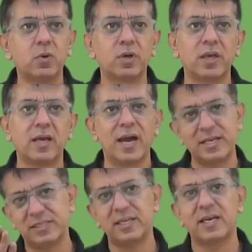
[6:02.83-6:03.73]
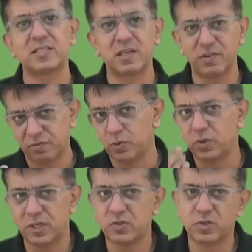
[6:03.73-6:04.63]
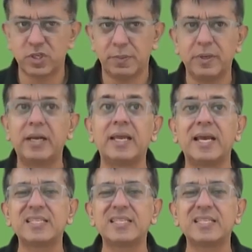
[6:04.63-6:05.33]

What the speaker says: Okay, ICAI has given few things which I'm reading.